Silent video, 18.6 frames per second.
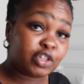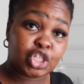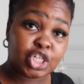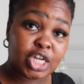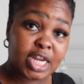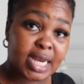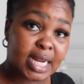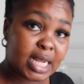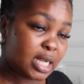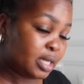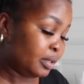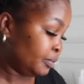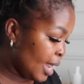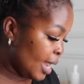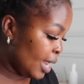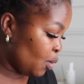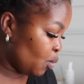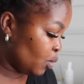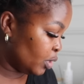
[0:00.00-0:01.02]
Shani,
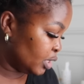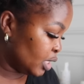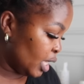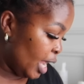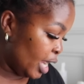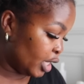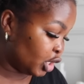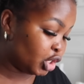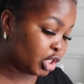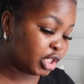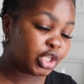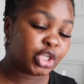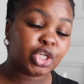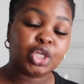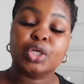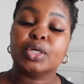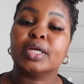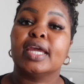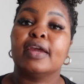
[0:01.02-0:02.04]
I was actually
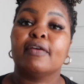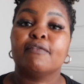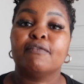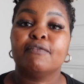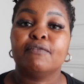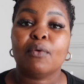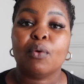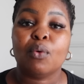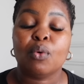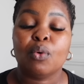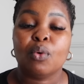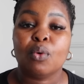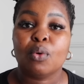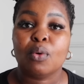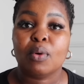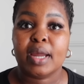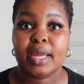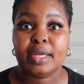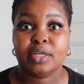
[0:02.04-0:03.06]
looking
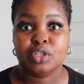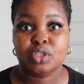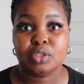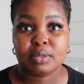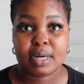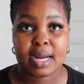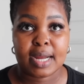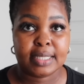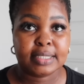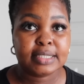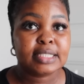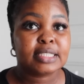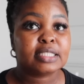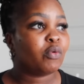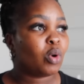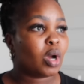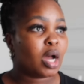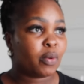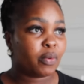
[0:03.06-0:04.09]
for a dress
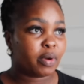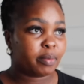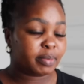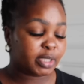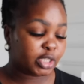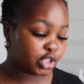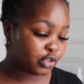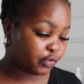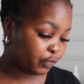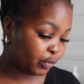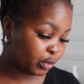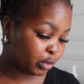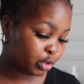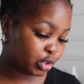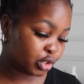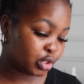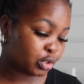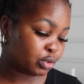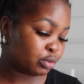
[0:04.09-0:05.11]
for our beach photo
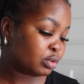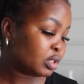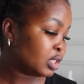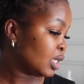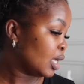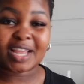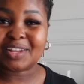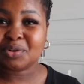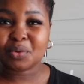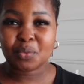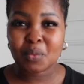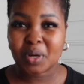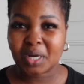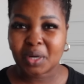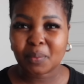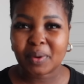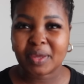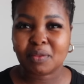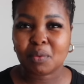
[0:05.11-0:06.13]
shoot. I don't want
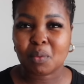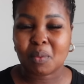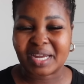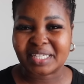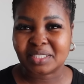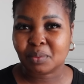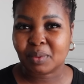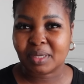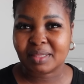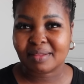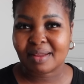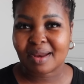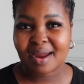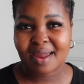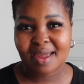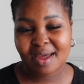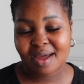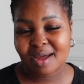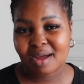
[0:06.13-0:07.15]
to wear the white one that I
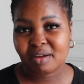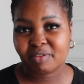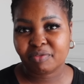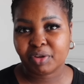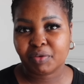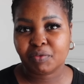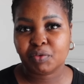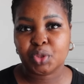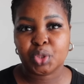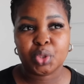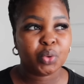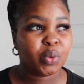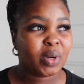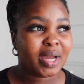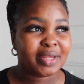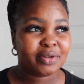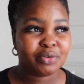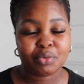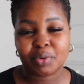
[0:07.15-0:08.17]
have, even though
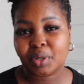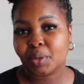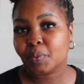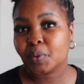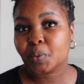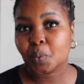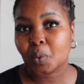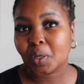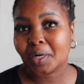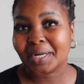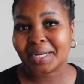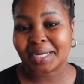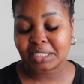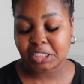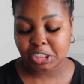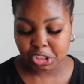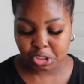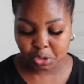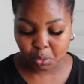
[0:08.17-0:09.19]
I know it would work. I
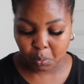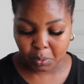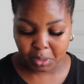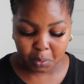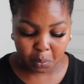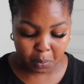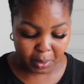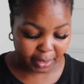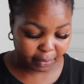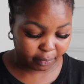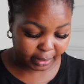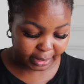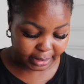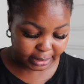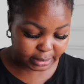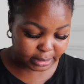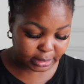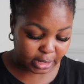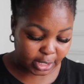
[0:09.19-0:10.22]
just don't want to wear
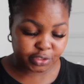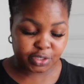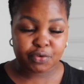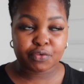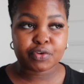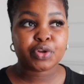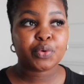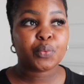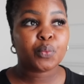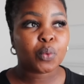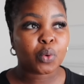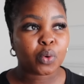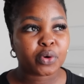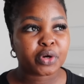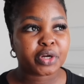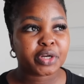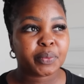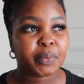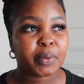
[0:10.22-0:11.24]
it. So I already
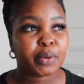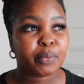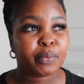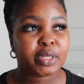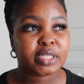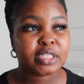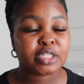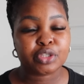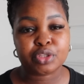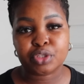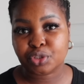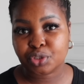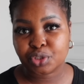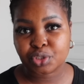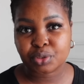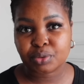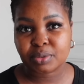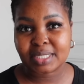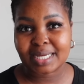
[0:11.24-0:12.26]
wore it when we did the
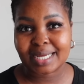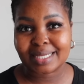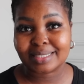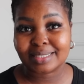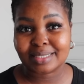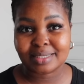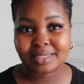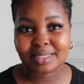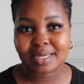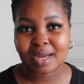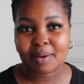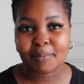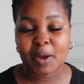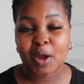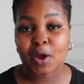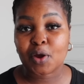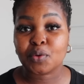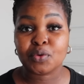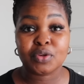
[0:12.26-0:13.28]
shoot at
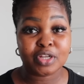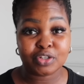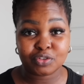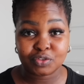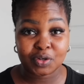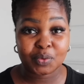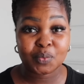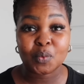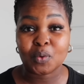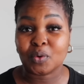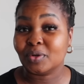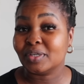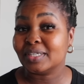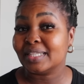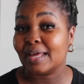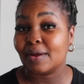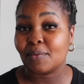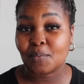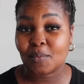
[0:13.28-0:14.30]
Tsitsikamma. I literally wore
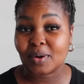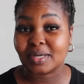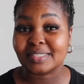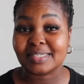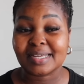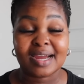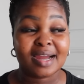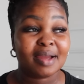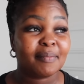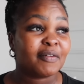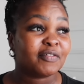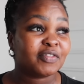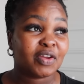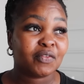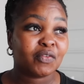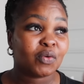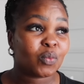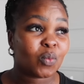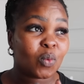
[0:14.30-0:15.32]
it that one time. I've
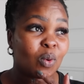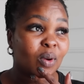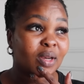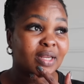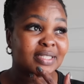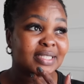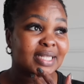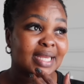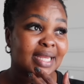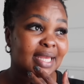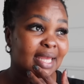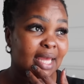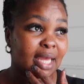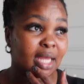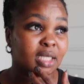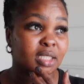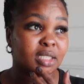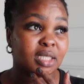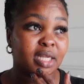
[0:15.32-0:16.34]
never worn it
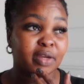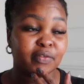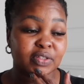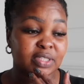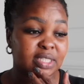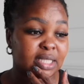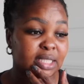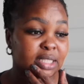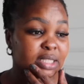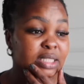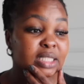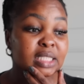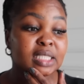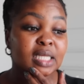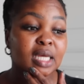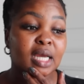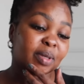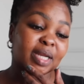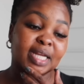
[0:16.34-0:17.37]
again ever since.
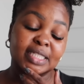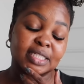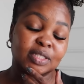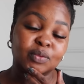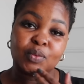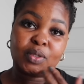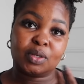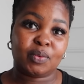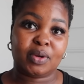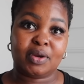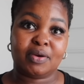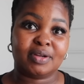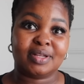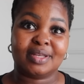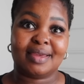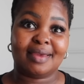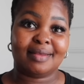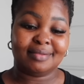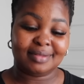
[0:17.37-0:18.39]
But I didn't want to wear
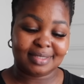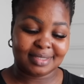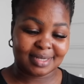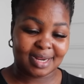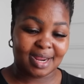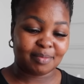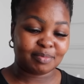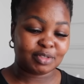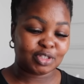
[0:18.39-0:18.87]
it again this time.